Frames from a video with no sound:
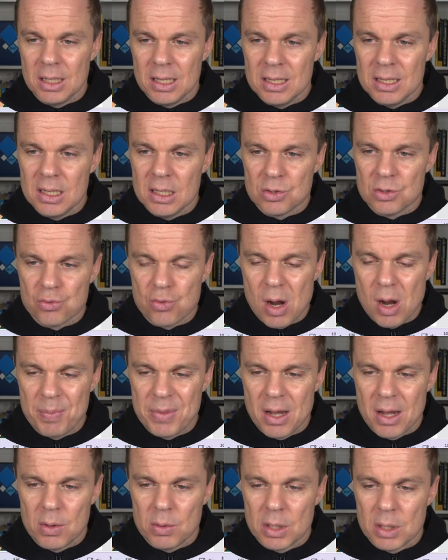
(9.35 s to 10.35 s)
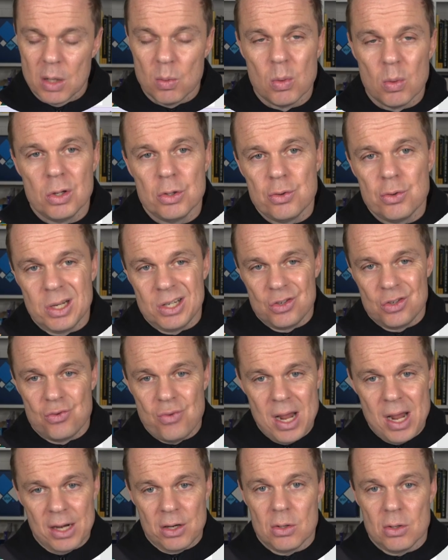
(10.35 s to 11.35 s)
in this dropdown I want to
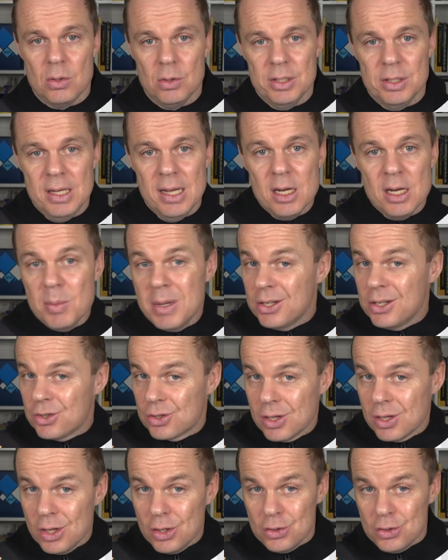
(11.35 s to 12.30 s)
extract all the elements